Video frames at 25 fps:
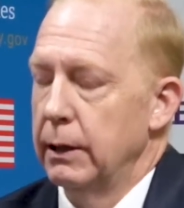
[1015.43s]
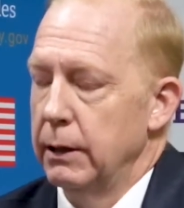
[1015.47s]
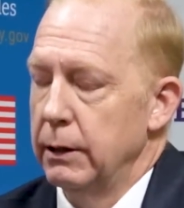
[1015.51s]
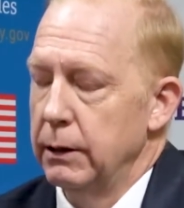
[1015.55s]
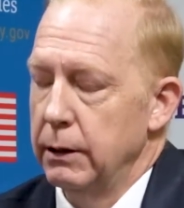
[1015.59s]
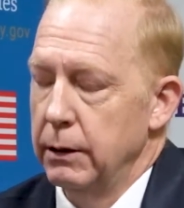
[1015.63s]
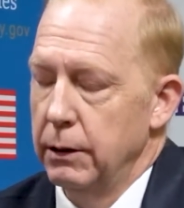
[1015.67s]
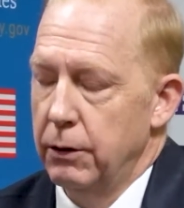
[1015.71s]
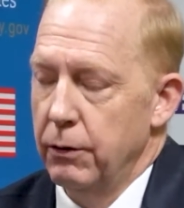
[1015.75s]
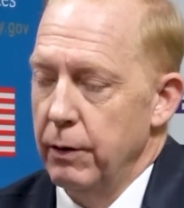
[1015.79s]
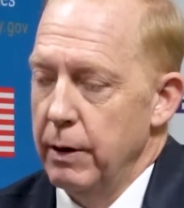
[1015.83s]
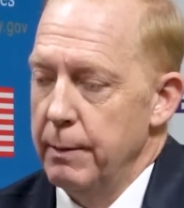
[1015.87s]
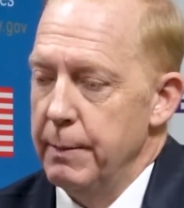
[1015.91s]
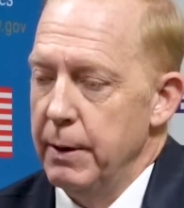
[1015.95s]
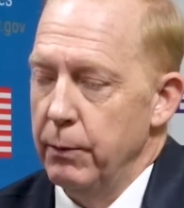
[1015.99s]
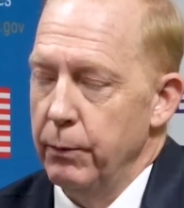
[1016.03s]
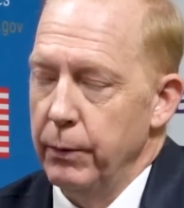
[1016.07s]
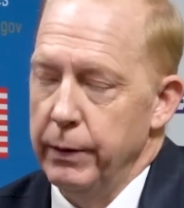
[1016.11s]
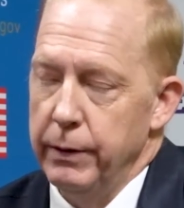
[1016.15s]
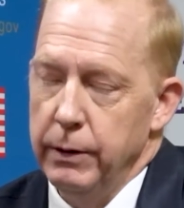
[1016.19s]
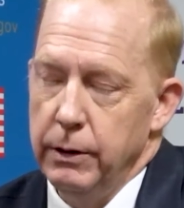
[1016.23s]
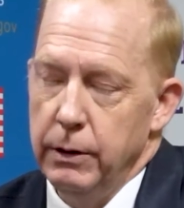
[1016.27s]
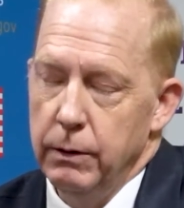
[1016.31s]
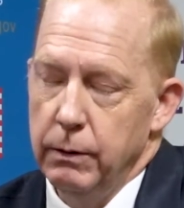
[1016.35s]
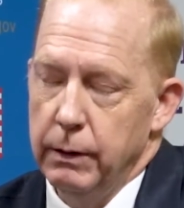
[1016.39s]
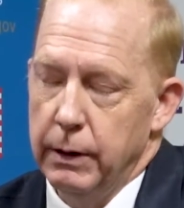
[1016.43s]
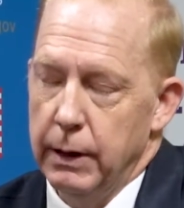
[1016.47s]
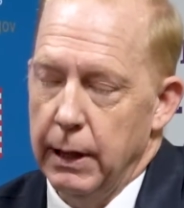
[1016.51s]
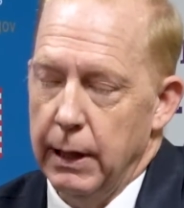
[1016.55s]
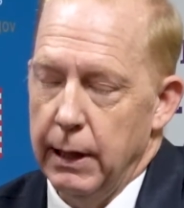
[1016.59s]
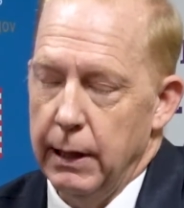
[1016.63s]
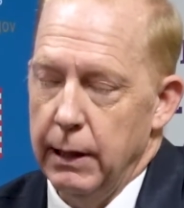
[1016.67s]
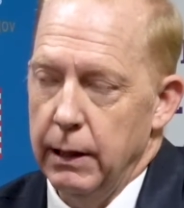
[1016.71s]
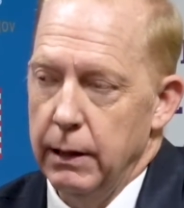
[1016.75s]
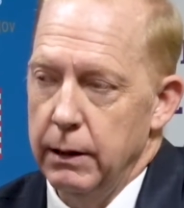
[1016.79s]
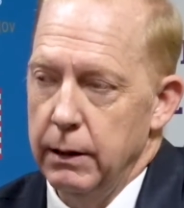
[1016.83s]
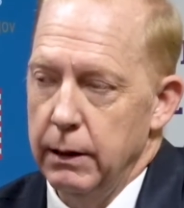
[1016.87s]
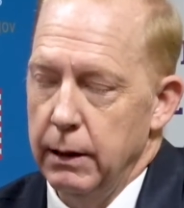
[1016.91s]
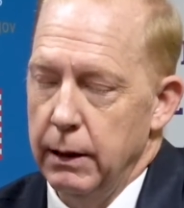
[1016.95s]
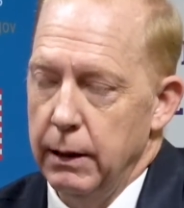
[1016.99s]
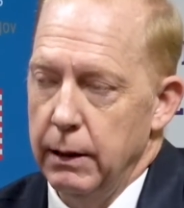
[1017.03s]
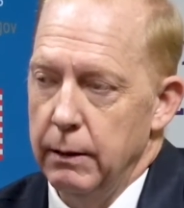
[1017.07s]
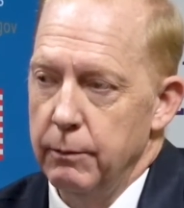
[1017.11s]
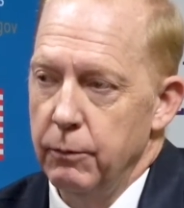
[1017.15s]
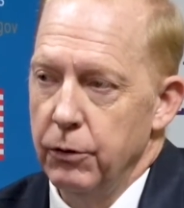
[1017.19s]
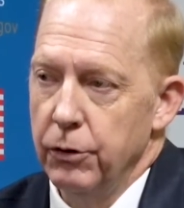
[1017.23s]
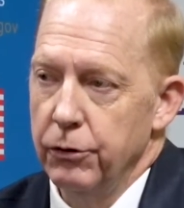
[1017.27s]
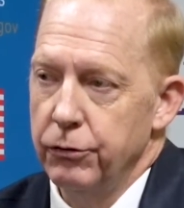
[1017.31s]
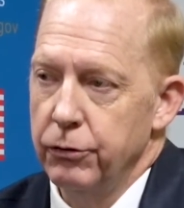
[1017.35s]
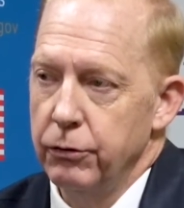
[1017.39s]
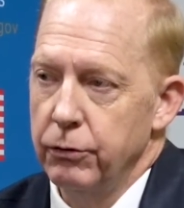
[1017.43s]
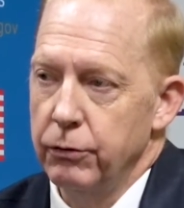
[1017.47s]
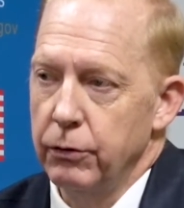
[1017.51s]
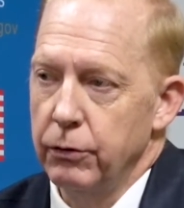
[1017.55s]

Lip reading: agreement with the UK and Mauritius